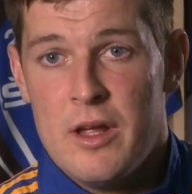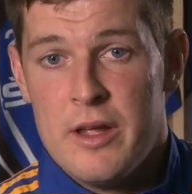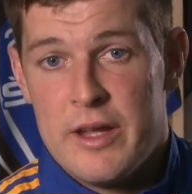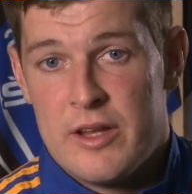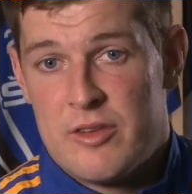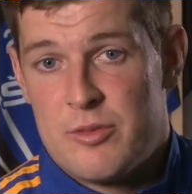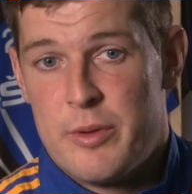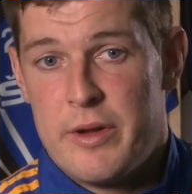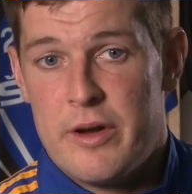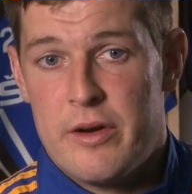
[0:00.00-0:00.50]

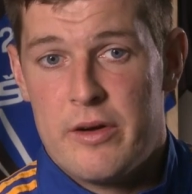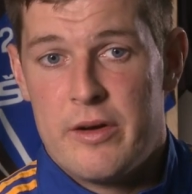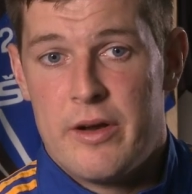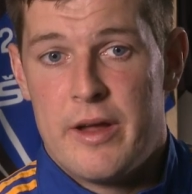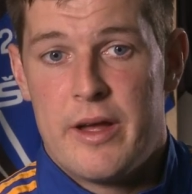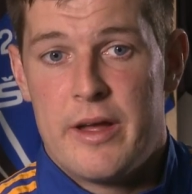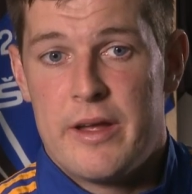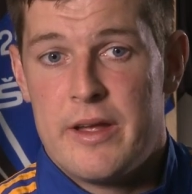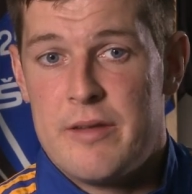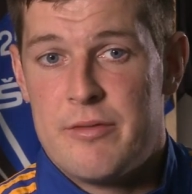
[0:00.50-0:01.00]
it's where uh,
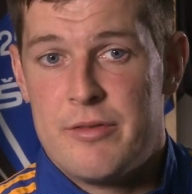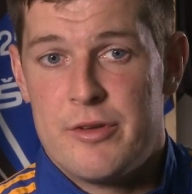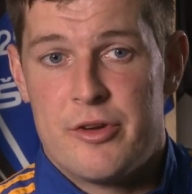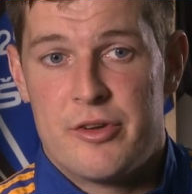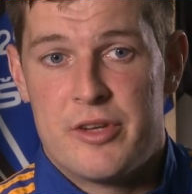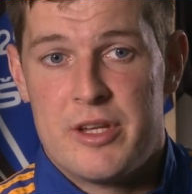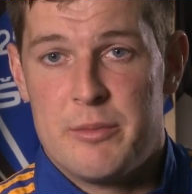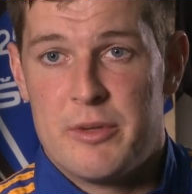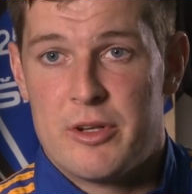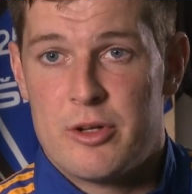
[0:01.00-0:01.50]
every other
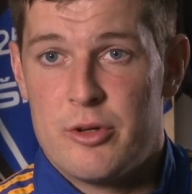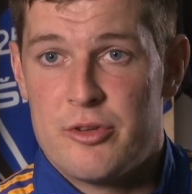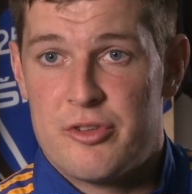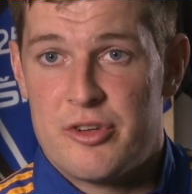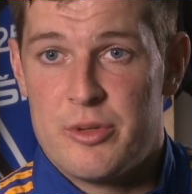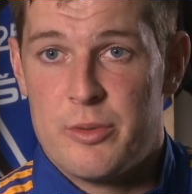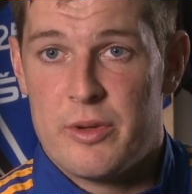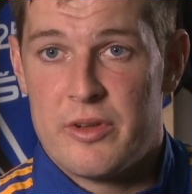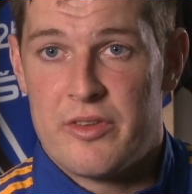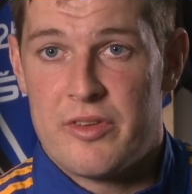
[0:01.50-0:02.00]
team in the
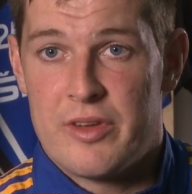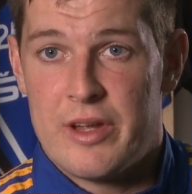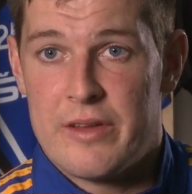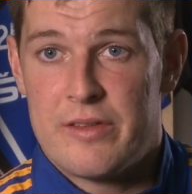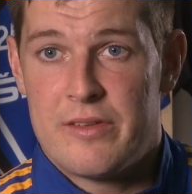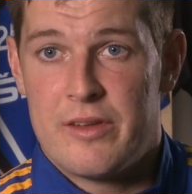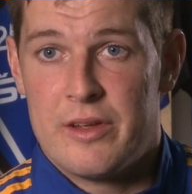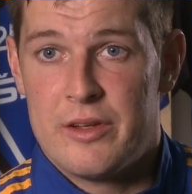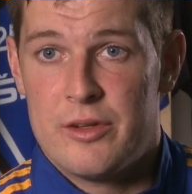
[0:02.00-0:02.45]
country wants to get to.